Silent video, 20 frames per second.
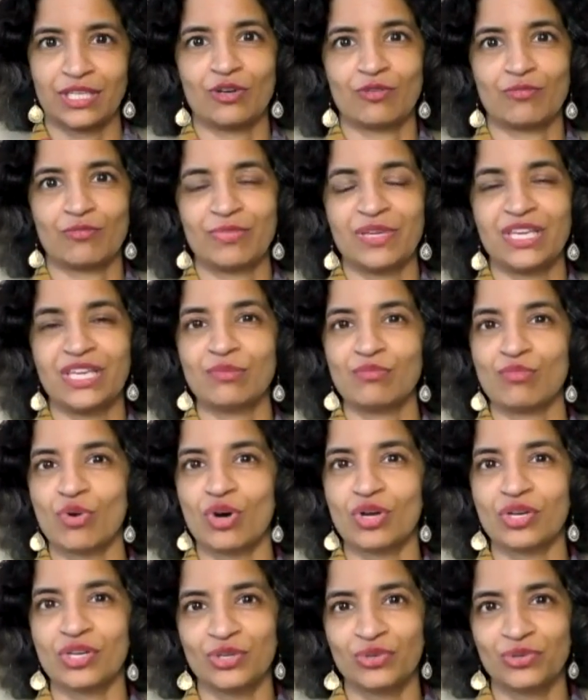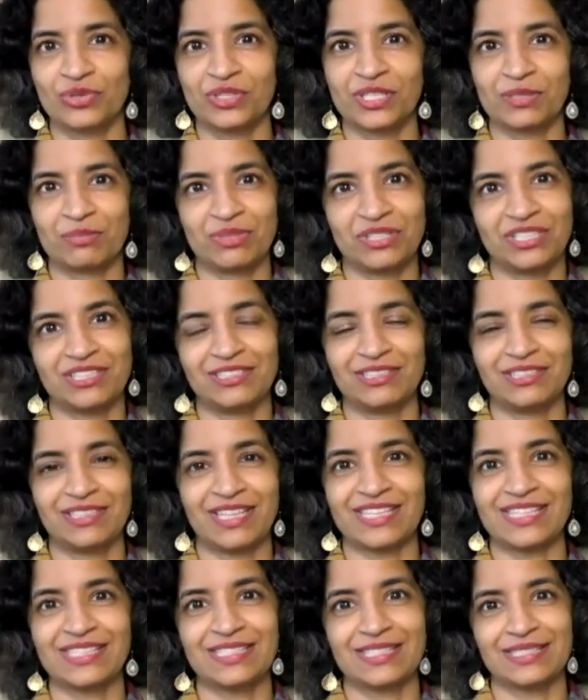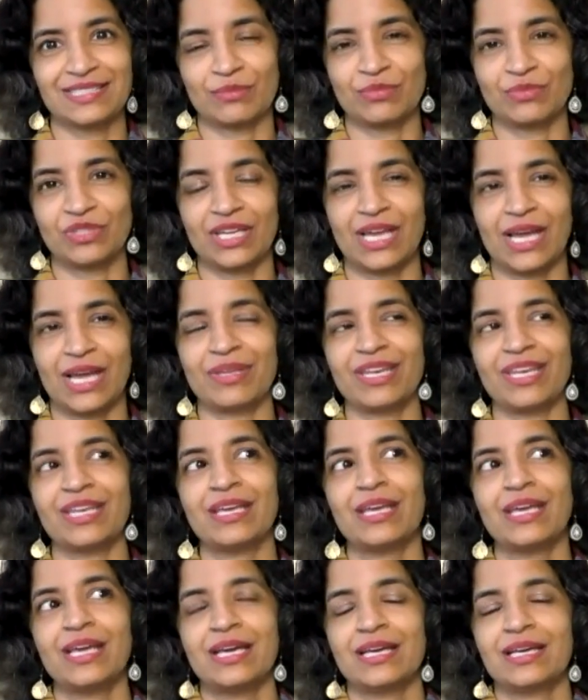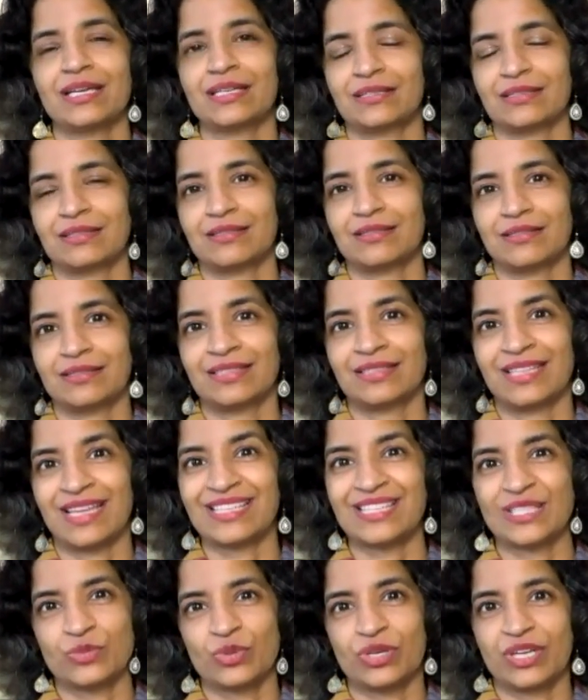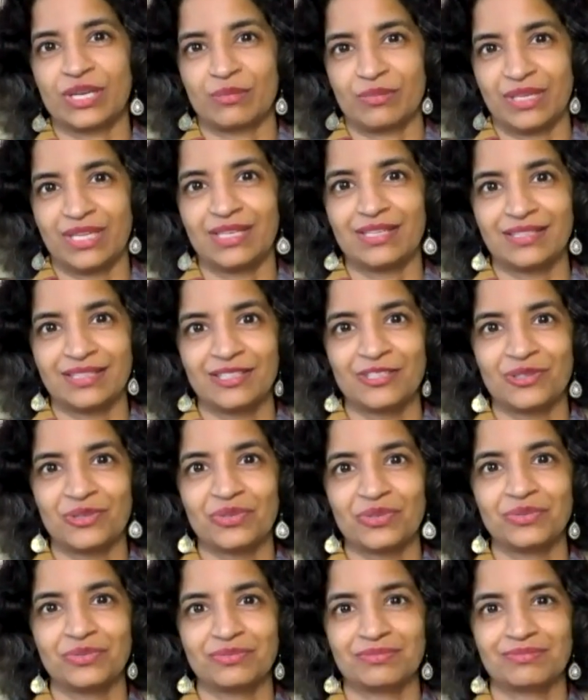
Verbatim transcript: or being more neurotypical that's something i mean yes. That's what I mean, you know? Yeah,